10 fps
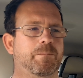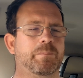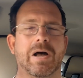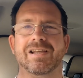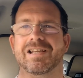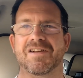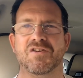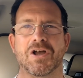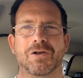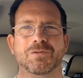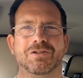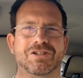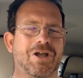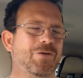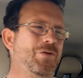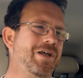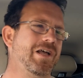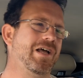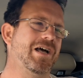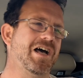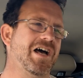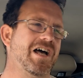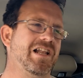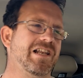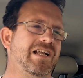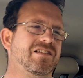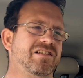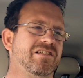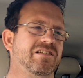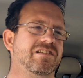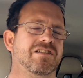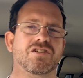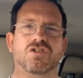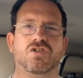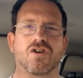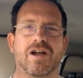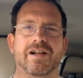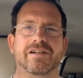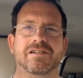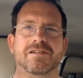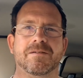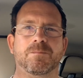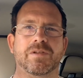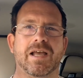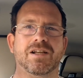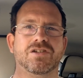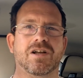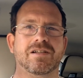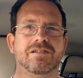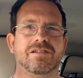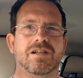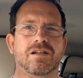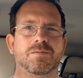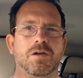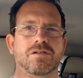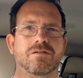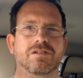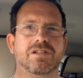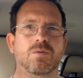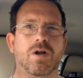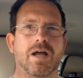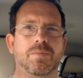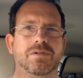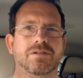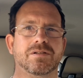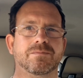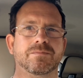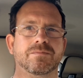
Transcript: But you never know. So let's try and energize the starter motor and see what happens.